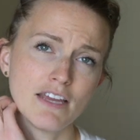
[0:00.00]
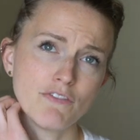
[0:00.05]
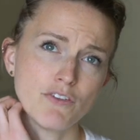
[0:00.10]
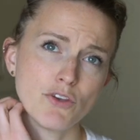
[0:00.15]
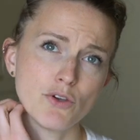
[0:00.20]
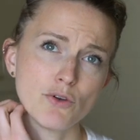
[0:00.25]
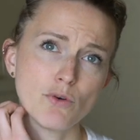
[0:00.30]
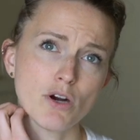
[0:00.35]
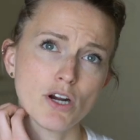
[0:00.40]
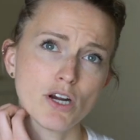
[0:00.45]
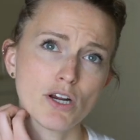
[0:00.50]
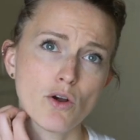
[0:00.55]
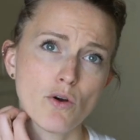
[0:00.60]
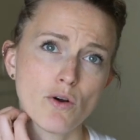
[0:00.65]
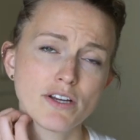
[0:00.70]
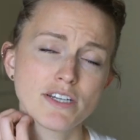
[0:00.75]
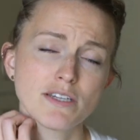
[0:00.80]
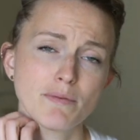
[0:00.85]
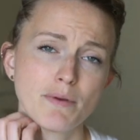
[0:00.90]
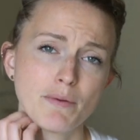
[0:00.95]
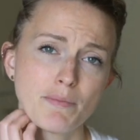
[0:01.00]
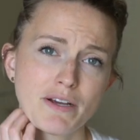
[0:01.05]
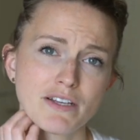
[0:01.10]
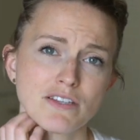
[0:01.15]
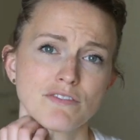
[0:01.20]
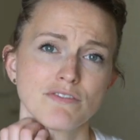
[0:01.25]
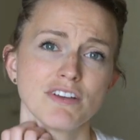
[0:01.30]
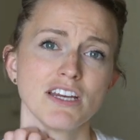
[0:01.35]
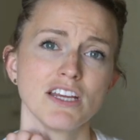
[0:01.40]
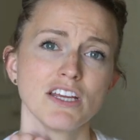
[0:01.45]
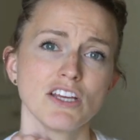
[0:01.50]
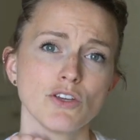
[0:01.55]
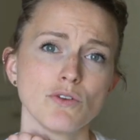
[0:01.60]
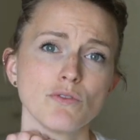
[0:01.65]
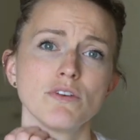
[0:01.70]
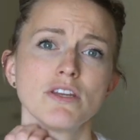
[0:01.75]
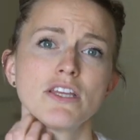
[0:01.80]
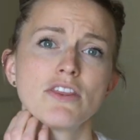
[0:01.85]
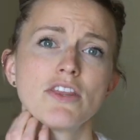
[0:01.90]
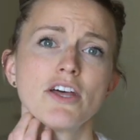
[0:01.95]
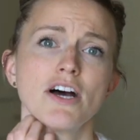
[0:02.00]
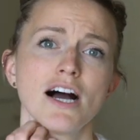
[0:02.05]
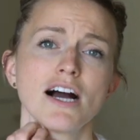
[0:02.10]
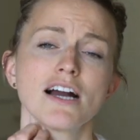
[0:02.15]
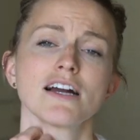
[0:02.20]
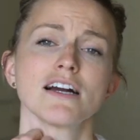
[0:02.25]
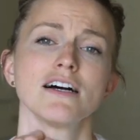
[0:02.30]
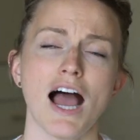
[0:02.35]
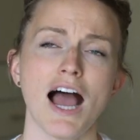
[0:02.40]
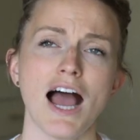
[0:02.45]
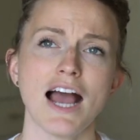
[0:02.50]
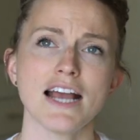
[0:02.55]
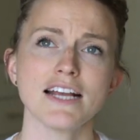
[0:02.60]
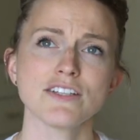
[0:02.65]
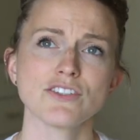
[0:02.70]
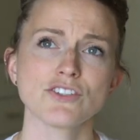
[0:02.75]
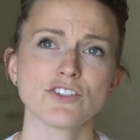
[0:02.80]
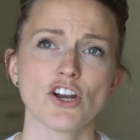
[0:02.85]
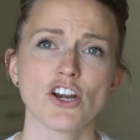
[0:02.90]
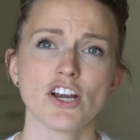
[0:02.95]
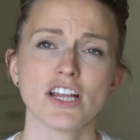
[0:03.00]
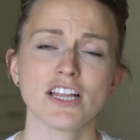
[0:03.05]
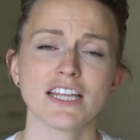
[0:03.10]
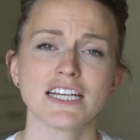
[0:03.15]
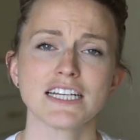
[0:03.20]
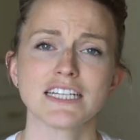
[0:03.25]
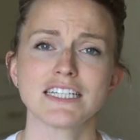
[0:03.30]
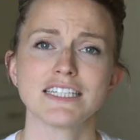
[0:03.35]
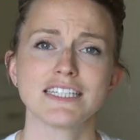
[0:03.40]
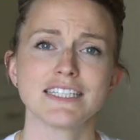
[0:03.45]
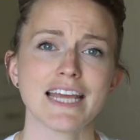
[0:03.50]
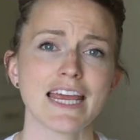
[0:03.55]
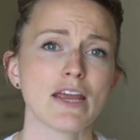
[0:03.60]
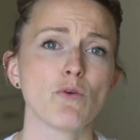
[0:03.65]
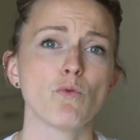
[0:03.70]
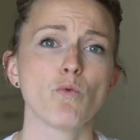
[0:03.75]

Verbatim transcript: If you are going to be breastfeeding, you need the Haakaa. I started it like day